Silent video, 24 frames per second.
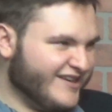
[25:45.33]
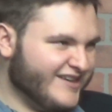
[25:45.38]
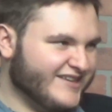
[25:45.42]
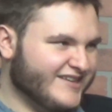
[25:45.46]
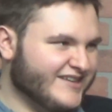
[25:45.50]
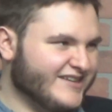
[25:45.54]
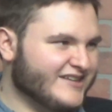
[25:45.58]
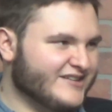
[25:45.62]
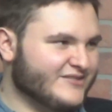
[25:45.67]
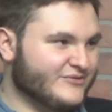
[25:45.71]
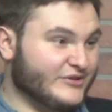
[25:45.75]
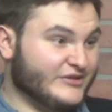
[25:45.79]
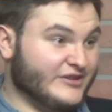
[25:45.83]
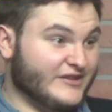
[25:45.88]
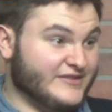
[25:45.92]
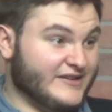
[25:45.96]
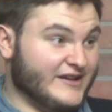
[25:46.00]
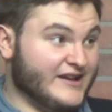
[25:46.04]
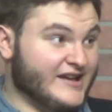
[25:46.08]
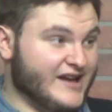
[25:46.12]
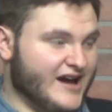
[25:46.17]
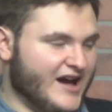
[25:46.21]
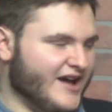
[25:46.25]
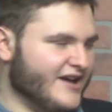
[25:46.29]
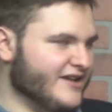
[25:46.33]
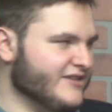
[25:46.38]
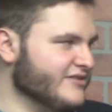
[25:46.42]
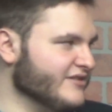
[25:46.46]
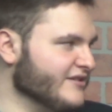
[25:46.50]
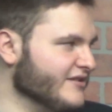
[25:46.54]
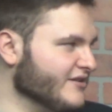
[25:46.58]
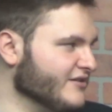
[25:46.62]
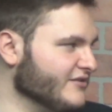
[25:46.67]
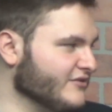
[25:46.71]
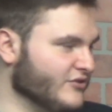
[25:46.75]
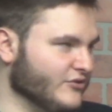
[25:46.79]
we sent a guy
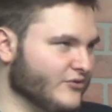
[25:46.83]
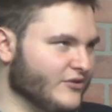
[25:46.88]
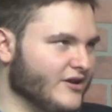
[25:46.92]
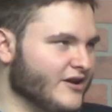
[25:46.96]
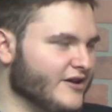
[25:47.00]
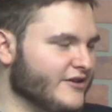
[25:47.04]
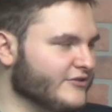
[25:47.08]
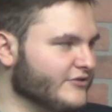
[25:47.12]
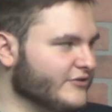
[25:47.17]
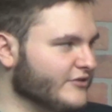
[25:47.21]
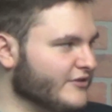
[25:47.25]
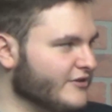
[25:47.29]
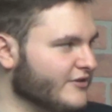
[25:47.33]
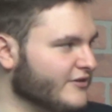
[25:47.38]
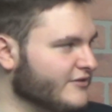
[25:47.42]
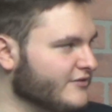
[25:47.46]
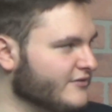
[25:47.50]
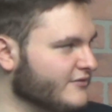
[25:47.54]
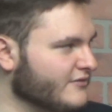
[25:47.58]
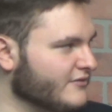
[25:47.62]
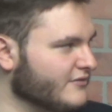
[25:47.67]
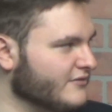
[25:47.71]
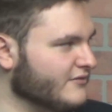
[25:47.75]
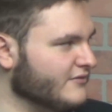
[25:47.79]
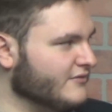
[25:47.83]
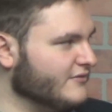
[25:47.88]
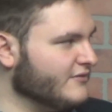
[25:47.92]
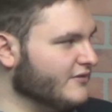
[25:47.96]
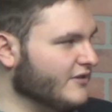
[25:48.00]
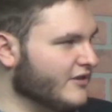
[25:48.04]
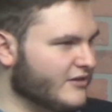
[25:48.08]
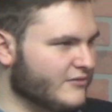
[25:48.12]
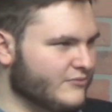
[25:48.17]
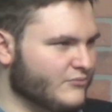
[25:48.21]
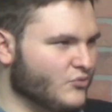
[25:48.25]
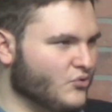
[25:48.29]
there, 2 guys there, and
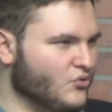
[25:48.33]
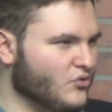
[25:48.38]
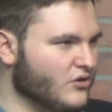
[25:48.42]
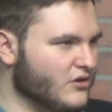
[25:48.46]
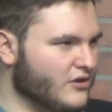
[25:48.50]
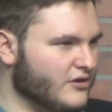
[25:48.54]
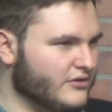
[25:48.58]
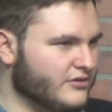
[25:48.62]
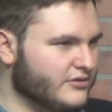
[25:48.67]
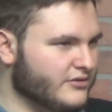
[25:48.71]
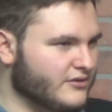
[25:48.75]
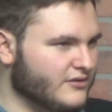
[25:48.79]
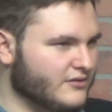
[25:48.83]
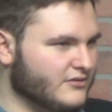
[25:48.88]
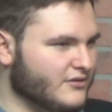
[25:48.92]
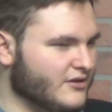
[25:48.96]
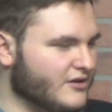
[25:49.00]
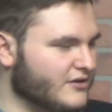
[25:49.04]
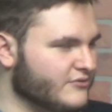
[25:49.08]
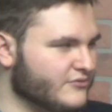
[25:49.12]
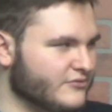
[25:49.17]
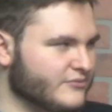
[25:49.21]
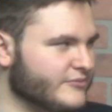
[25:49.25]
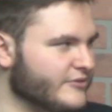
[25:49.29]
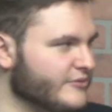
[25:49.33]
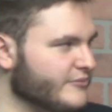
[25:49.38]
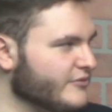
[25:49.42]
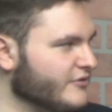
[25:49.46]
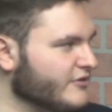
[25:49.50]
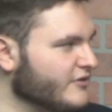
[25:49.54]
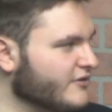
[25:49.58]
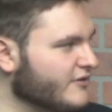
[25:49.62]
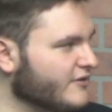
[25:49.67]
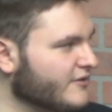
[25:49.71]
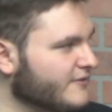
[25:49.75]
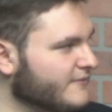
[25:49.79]
then more. I think I don't remember.
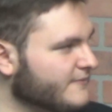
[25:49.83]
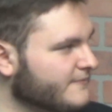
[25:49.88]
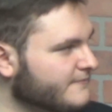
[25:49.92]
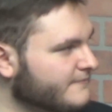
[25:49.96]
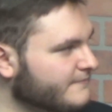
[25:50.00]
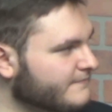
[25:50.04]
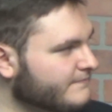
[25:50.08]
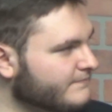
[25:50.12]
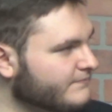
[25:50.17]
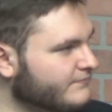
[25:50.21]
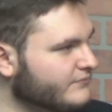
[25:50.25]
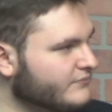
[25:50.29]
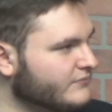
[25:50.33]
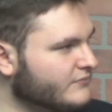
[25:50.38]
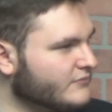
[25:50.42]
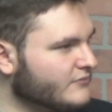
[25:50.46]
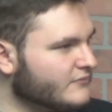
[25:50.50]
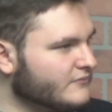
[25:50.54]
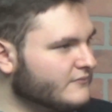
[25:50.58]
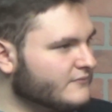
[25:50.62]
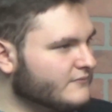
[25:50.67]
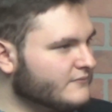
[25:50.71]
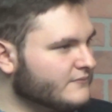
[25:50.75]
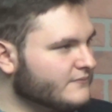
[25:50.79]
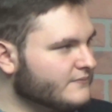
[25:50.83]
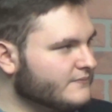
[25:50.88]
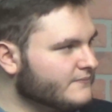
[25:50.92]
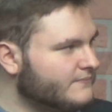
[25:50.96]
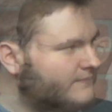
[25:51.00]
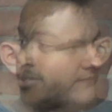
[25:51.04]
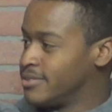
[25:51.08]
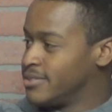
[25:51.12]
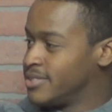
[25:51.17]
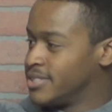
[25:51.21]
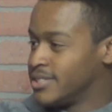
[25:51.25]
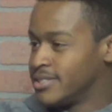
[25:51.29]
I don't remember. But like,
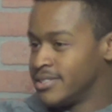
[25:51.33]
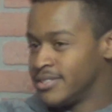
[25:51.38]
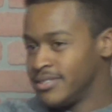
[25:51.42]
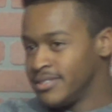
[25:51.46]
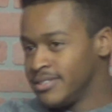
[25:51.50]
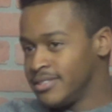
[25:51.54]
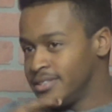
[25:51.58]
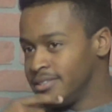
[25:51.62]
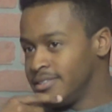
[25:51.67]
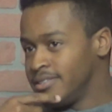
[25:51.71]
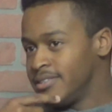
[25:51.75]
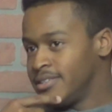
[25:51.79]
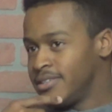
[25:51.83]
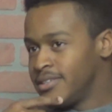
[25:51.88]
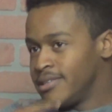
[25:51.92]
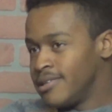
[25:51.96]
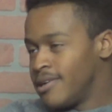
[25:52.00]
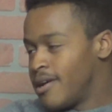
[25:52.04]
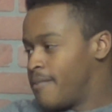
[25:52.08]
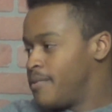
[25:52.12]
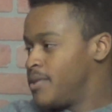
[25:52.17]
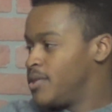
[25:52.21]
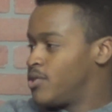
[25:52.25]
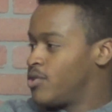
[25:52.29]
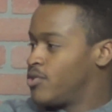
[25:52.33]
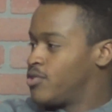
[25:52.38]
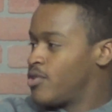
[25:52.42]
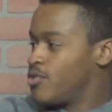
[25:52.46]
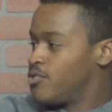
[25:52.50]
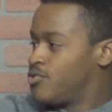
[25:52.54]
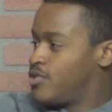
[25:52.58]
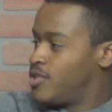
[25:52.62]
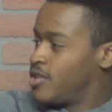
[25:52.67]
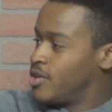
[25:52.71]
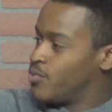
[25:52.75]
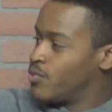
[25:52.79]
I mean, don't you
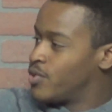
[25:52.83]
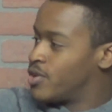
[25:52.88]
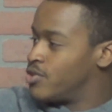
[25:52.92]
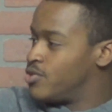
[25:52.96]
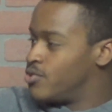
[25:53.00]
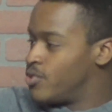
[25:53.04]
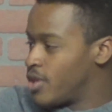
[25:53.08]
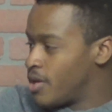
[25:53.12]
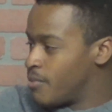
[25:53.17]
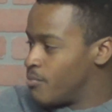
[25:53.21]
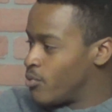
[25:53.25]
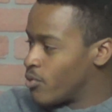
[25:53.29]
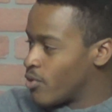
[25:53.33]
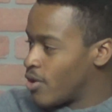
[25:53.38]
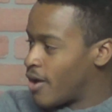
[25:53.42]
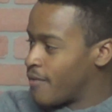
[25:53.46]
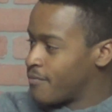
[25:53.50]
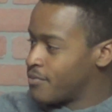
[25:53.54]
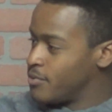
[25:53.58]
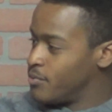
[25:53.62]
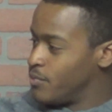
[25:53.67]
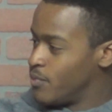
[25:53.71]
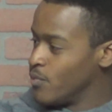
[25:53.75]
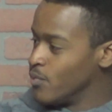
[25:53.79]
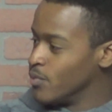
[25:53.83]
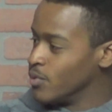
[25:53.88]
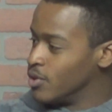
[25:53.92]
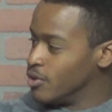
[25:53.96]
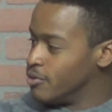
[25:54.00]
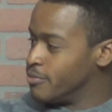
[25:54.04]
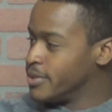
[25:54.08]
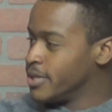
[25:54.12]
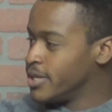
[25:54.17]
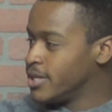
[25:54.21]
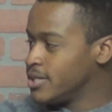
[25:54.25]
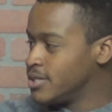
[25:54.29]
think we could do that more often if we were globalized?